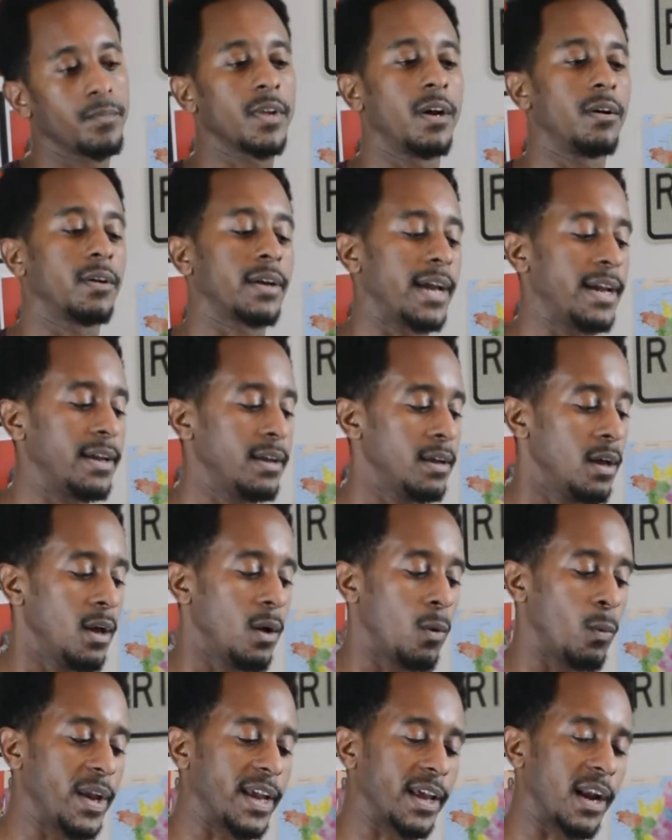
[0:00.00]
Okay,
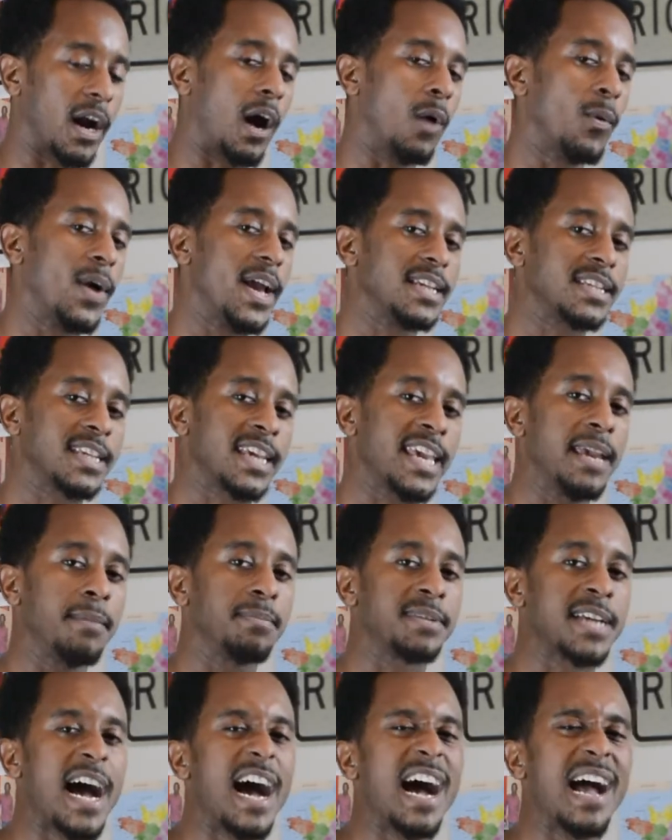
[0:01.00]
we can always
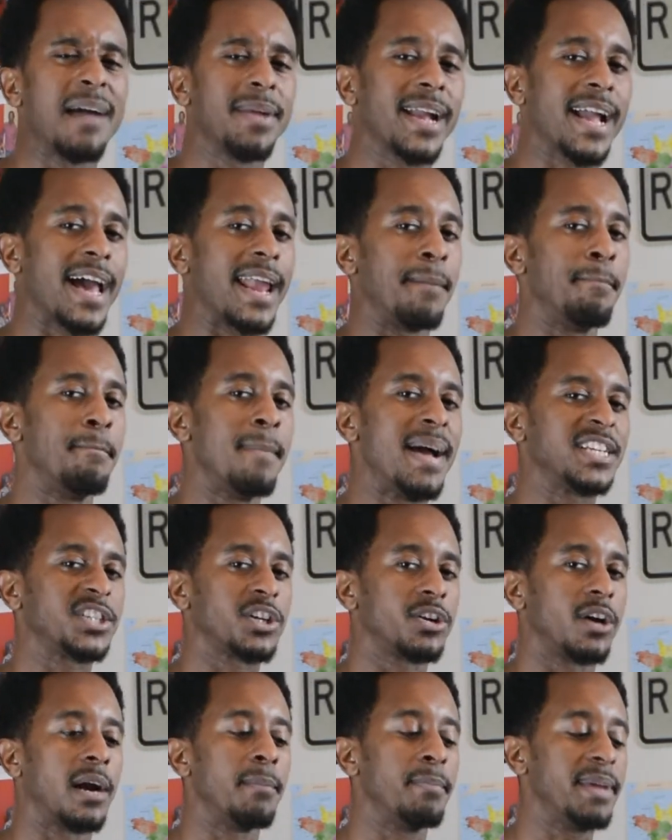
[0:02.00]
keep time and kind of
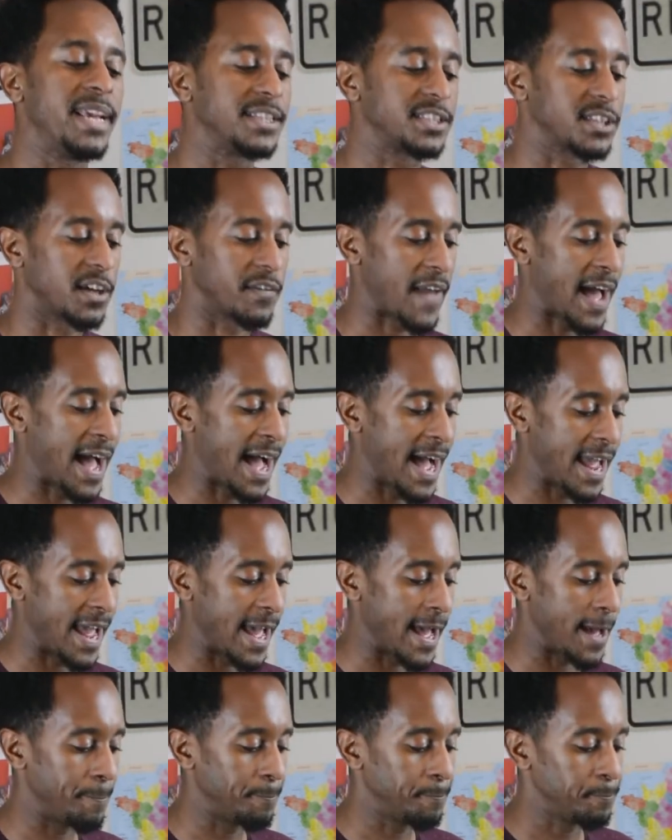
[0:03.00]
measure our beats on the
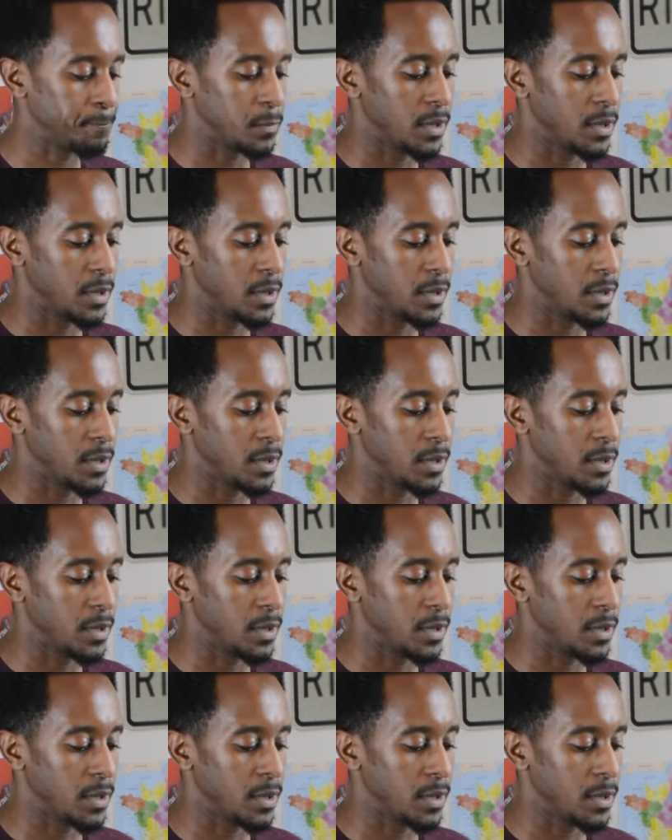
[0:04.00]
hi-hat.